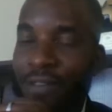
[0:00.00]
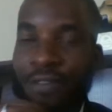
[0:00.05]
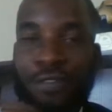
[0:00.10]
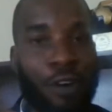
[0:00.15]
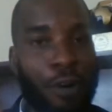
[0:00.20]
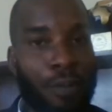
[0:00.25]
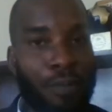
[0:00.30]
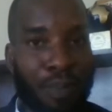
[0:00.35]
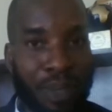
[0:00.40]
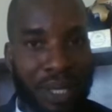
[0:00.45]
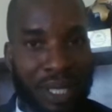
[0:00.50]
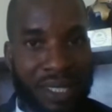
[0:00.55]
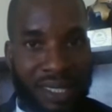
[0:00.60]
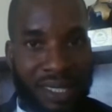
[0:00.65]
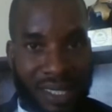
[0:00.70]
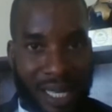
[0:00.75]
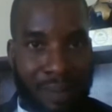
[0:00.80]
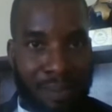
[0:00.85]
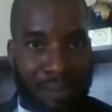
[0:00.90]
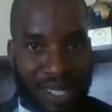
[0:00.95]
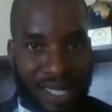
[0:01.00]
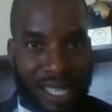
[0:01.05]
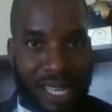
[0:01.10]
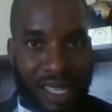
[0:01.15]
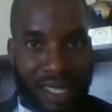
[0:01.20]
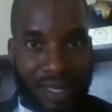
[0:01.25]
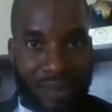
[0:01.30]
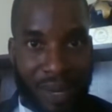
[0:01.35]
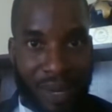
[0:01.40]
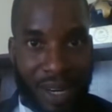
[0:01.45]
forbids same
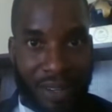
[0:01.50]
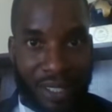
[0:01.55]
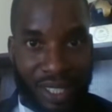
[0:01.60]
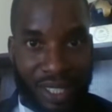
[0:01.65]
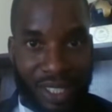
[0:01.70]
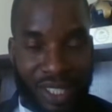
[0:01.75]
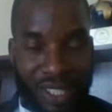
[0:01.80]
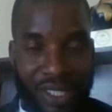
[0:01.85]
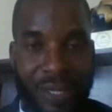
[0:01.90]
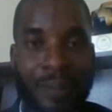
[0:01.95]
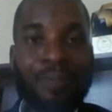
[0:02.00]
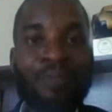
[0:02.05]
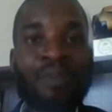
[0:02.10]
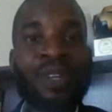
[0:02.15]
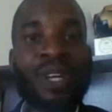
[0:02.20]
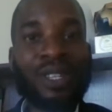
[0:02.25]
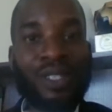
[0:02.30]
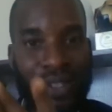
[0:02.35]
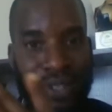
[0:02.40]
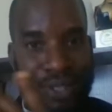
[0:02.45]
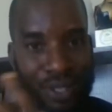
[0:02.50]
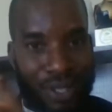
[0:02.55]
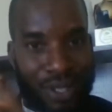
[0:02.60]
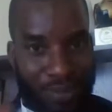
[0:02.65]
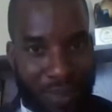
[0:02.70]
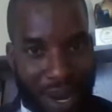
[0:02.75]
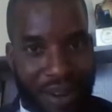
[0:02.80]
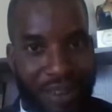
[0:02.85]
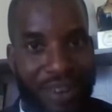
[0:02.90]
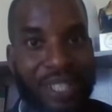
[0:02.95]
sex marriages. So the
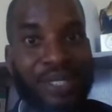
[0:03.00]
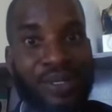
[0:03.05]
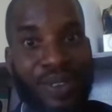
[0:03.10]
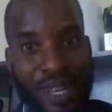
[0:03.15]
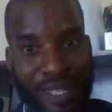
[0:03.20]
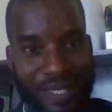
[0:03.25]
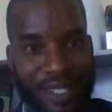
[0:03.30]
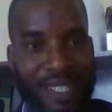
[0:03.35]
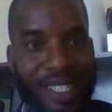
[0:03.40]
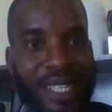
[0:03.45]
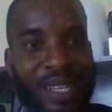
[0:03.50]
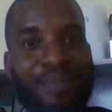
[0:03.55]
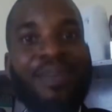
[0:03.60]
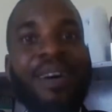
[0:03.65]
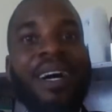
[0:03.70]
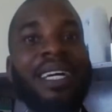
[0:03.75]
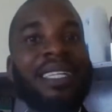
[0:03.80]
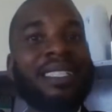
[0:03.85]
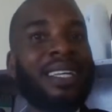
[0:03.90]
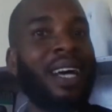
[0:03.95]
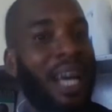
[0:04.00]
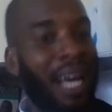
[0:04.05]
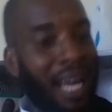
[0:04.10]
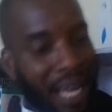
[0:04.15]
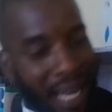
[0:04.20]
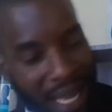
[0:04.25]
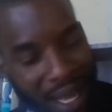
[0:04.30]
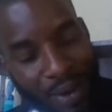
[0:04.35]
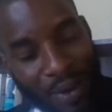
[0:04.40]
marriage we are talking about are